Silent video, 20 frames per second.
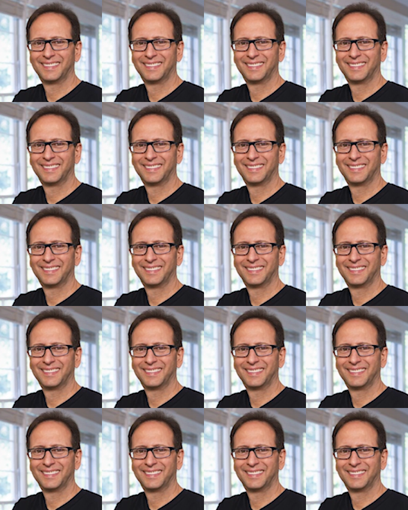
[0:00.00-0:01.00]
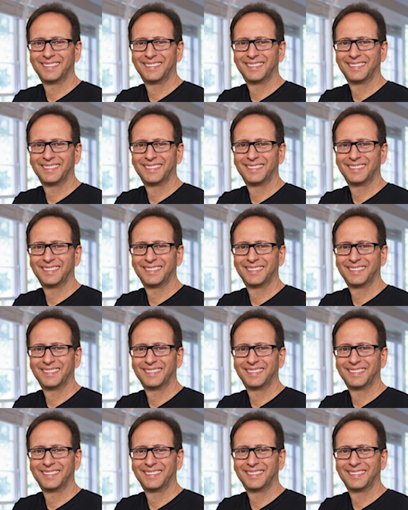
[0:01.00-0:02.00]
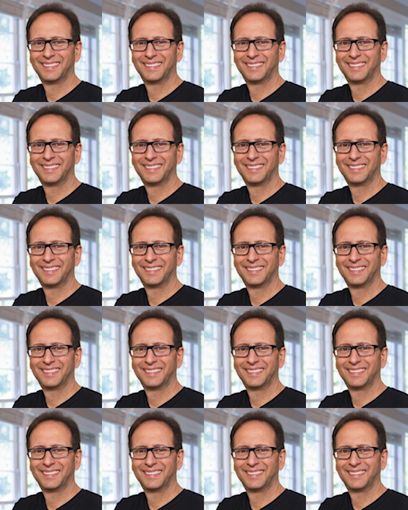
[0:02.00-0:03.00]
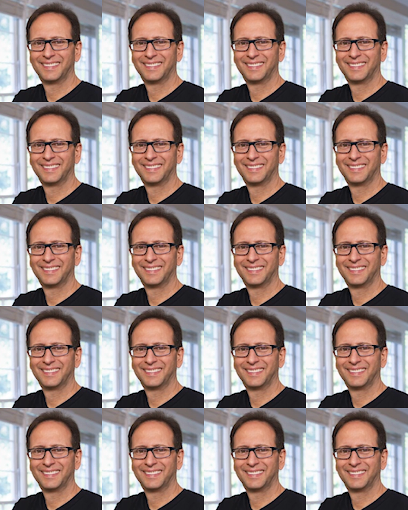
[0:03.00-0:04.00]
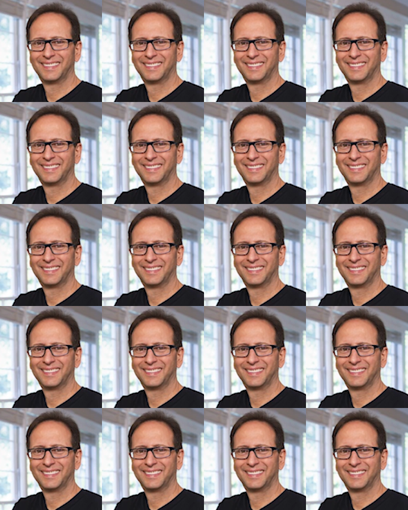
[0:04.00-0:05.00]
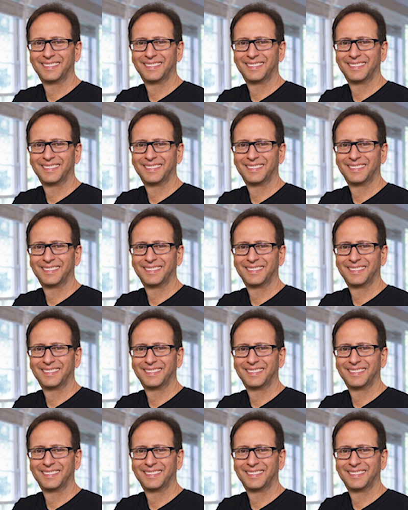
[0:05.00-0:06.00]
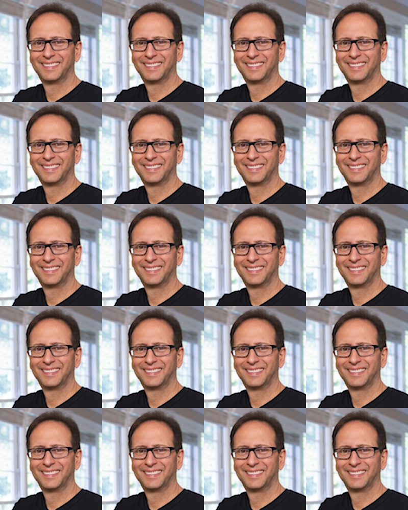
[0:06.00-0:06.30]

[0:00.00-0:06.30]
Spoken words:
[no speech]